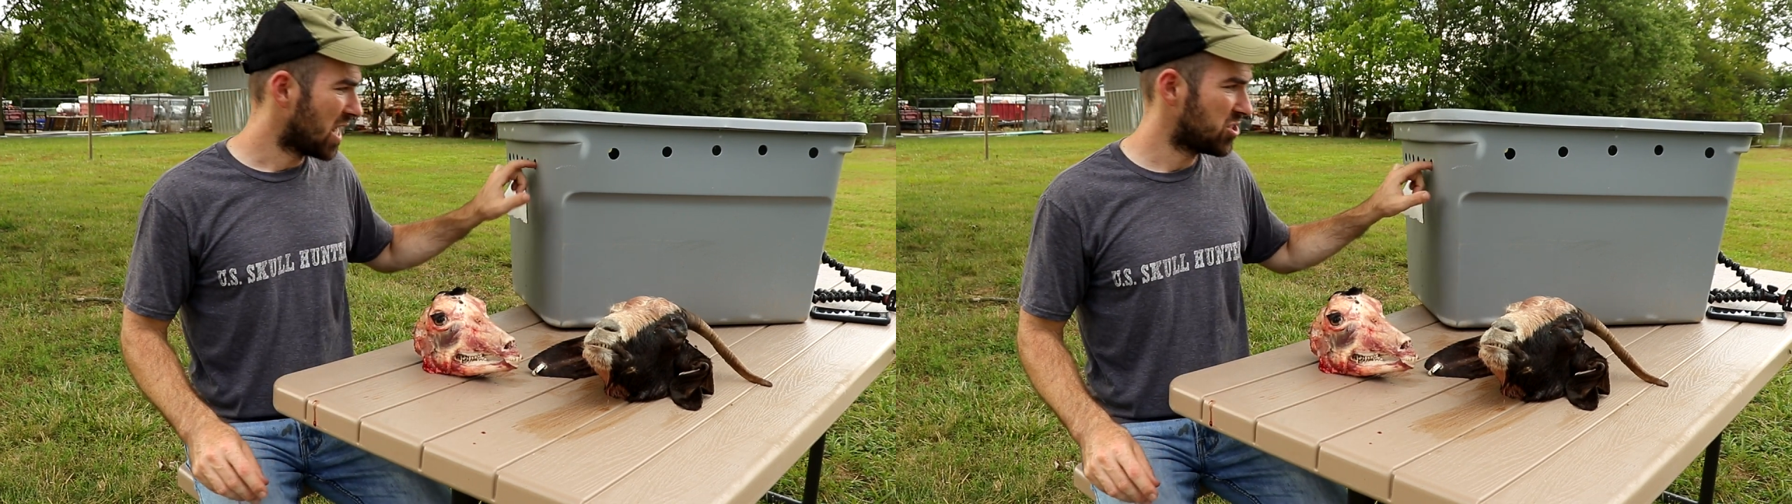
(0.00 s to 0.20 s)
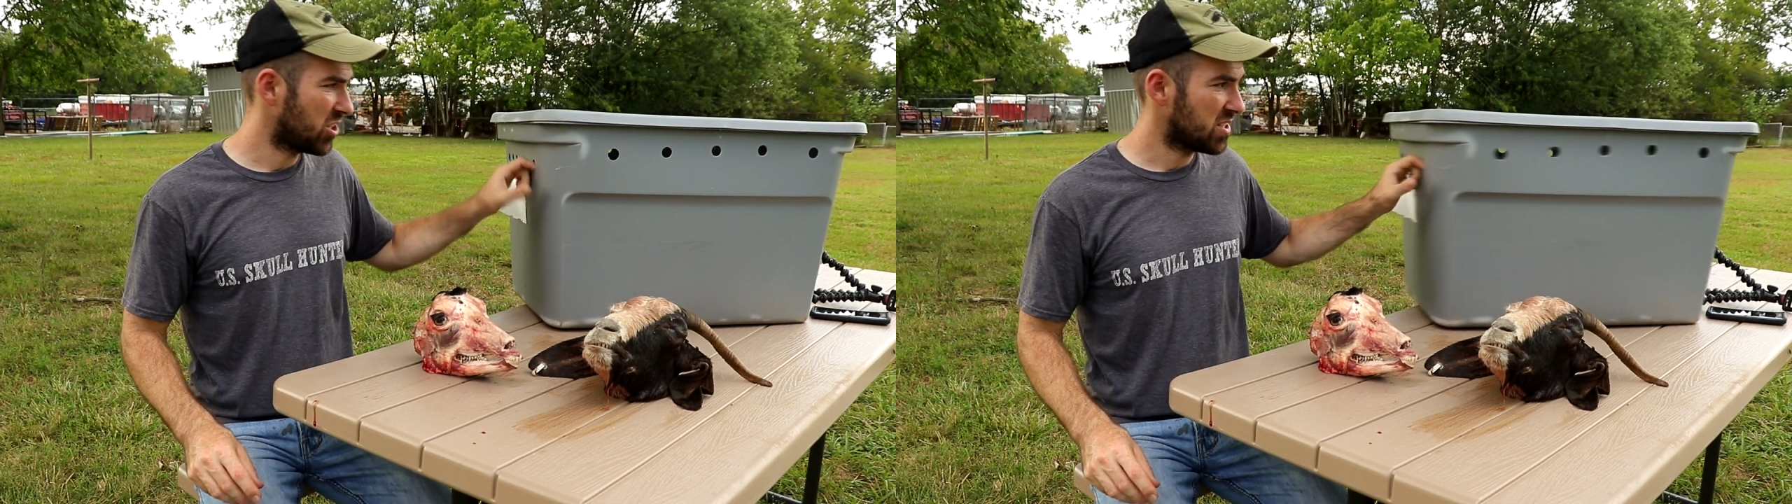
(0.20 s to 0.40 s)

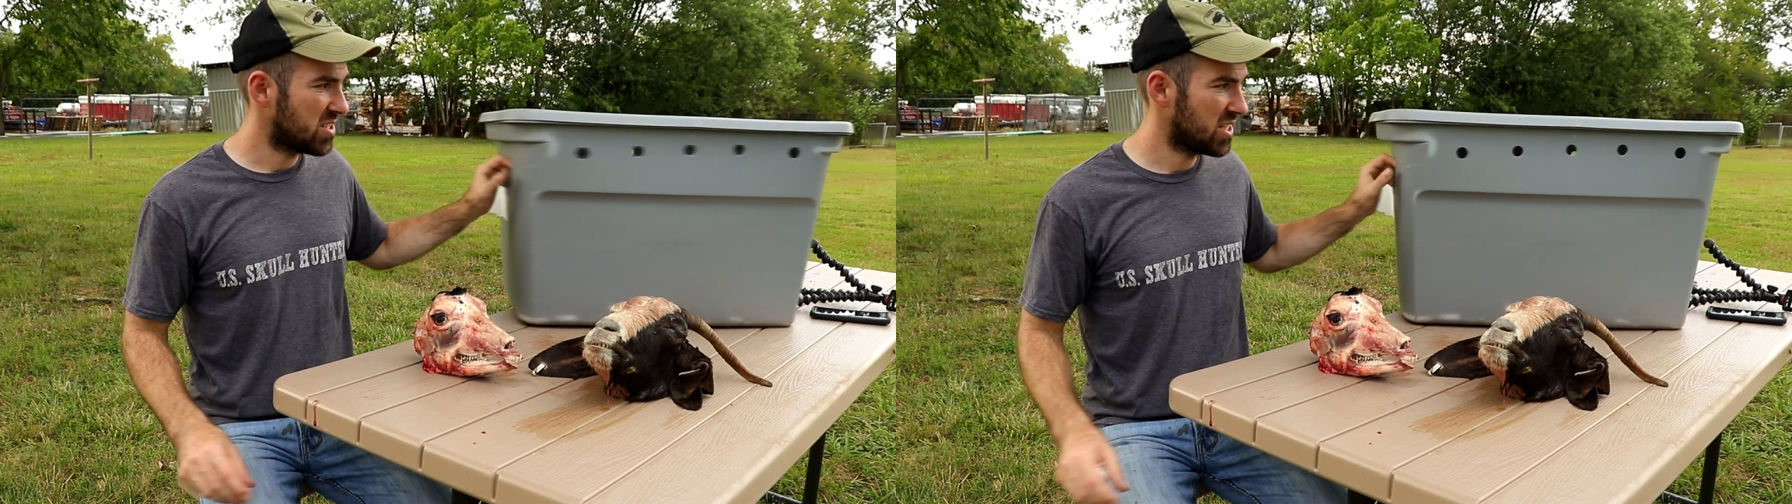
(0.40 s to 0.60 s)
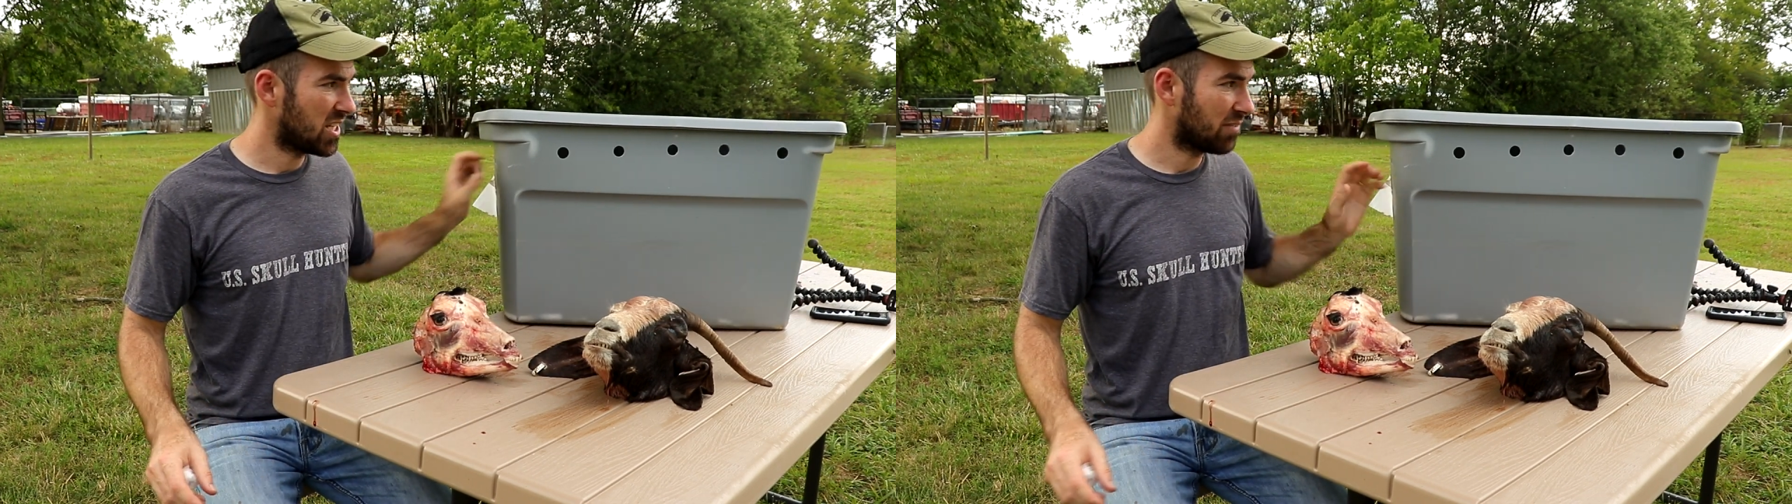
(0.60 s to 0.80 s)
As you can
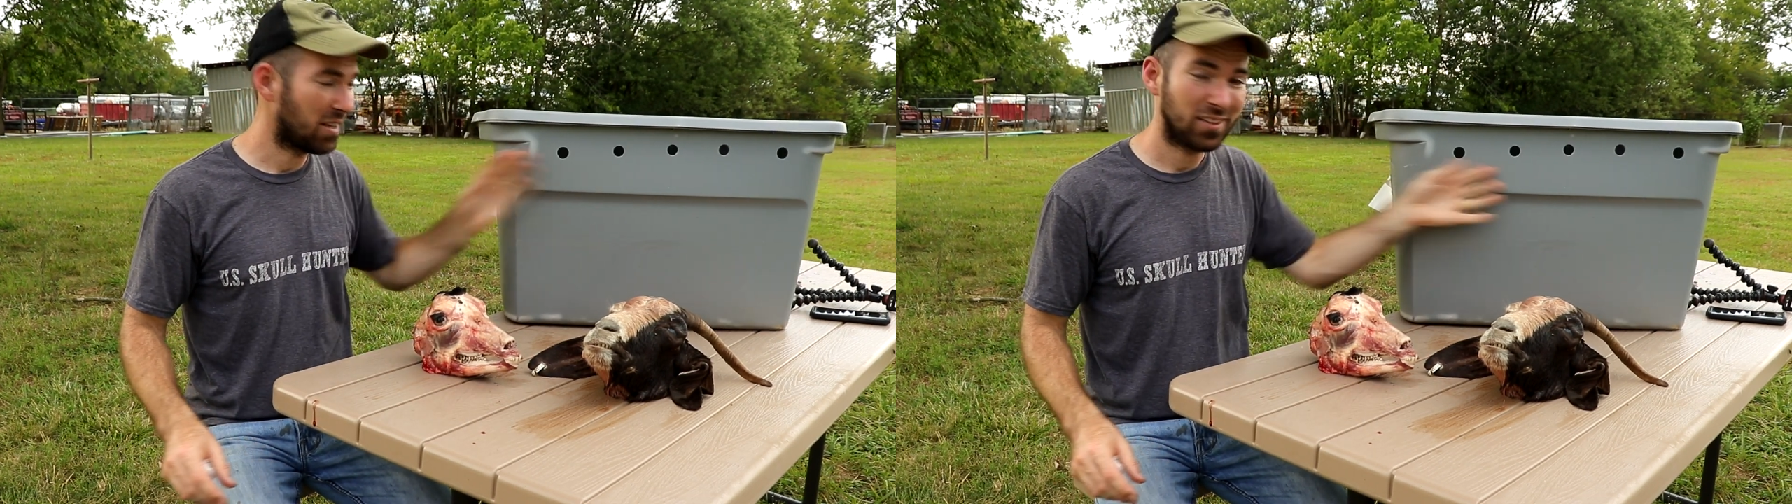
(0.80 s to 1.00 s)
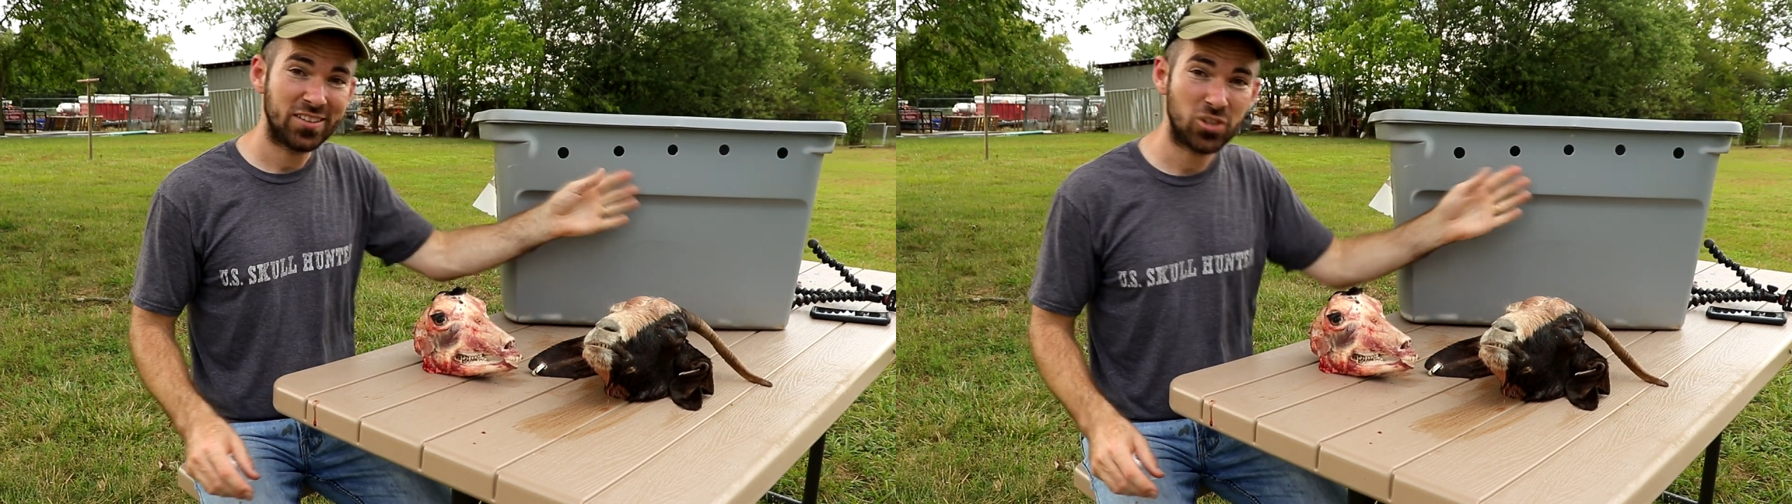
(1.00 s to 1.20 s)
see, I've
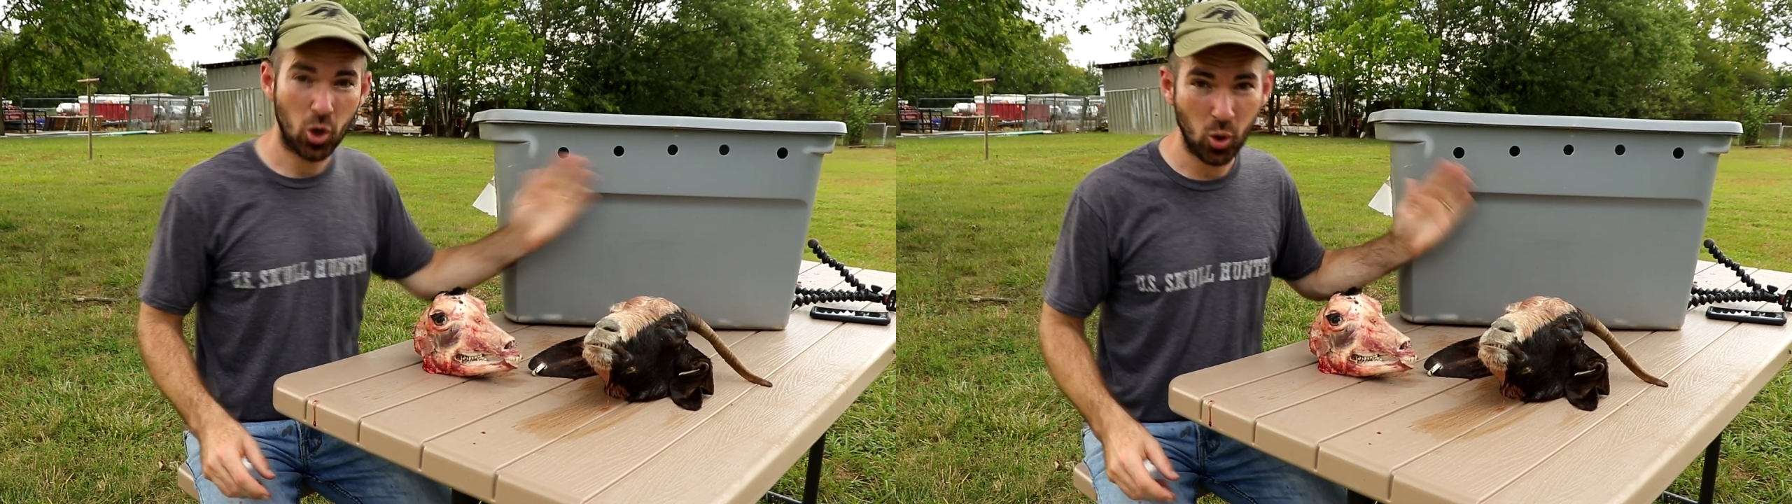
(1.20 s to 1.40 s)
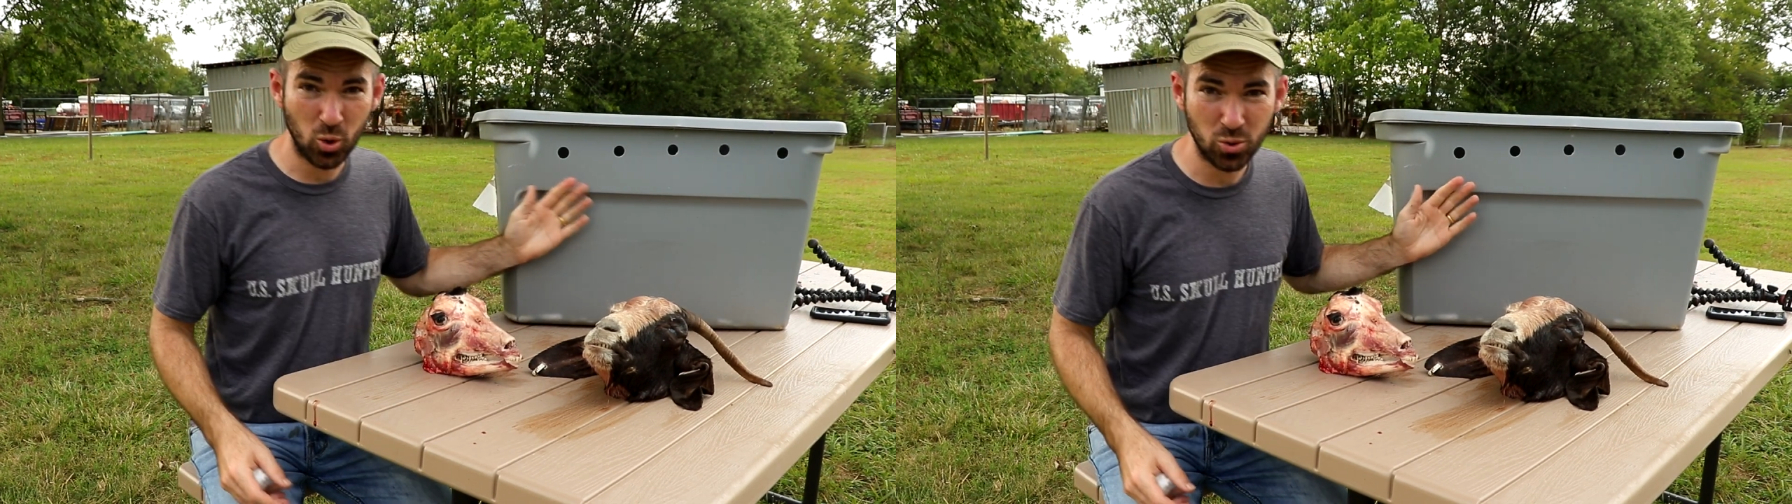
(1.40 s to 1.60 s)
got lots of
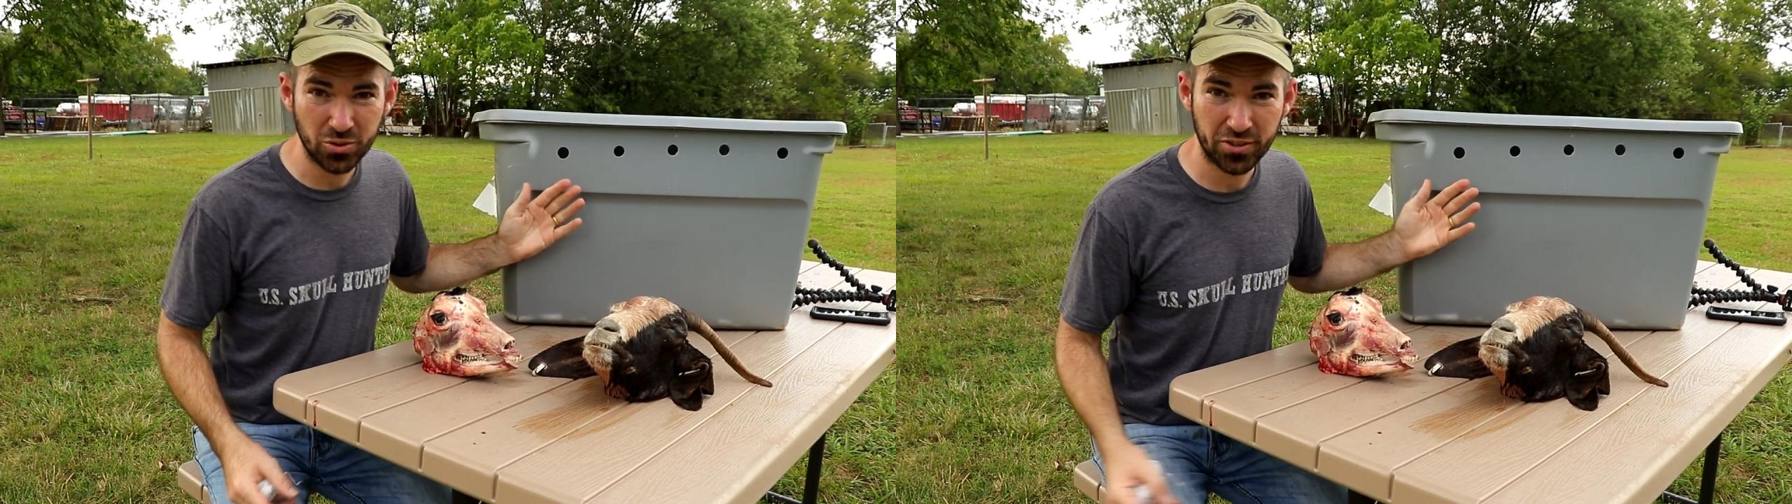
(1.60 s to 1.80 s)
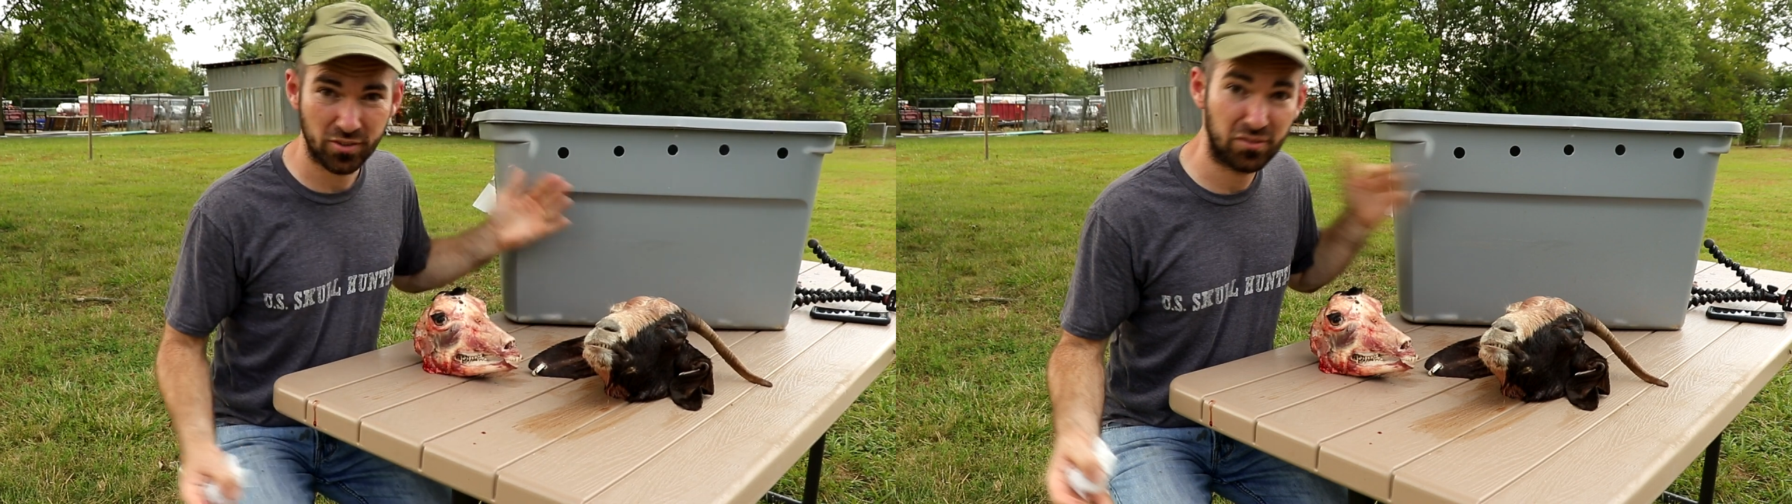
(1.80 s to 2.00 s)

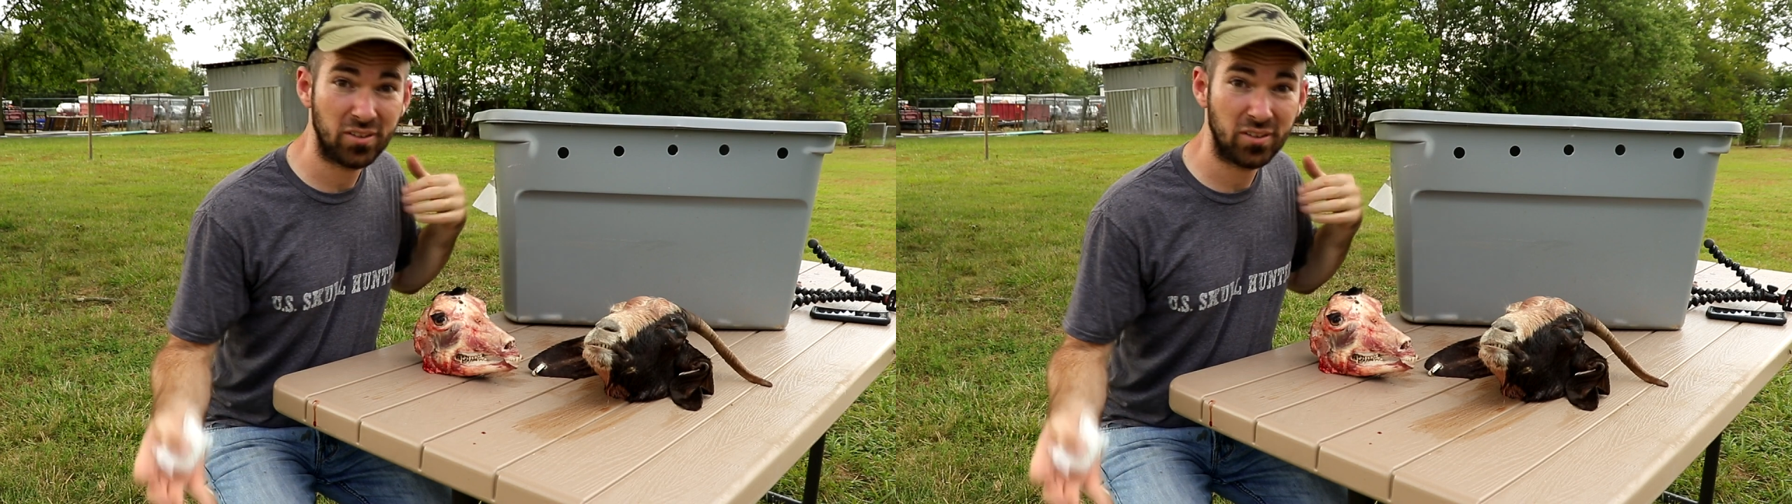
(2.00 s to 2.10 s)
holes for the